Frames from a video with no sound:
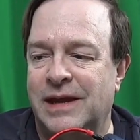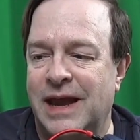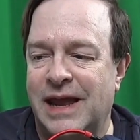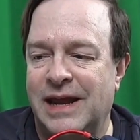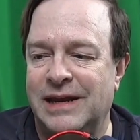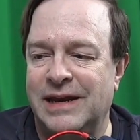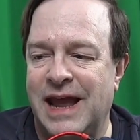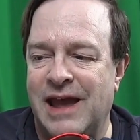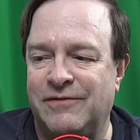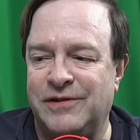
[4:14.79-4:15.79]
And I didn't
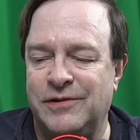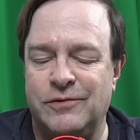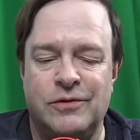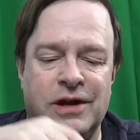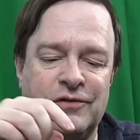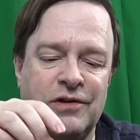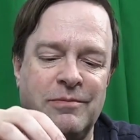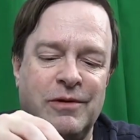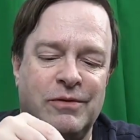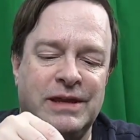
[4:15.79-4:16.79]
have to trim
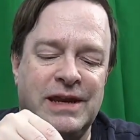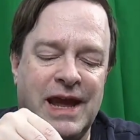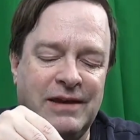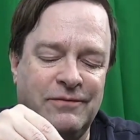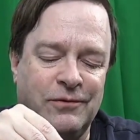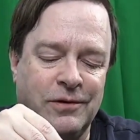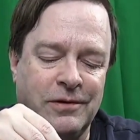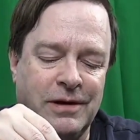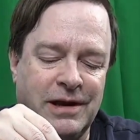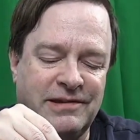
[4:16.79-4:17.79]
it with a knife
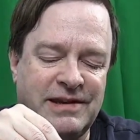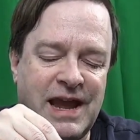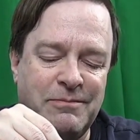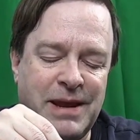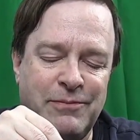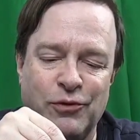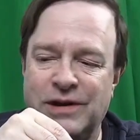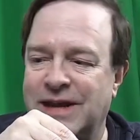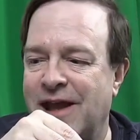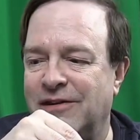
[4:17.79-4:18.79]
or sandpaper
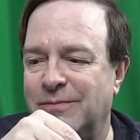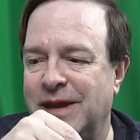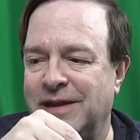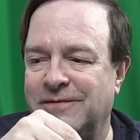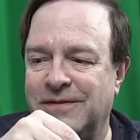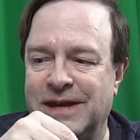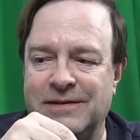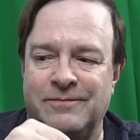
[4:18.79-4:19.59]
it down to make it fit.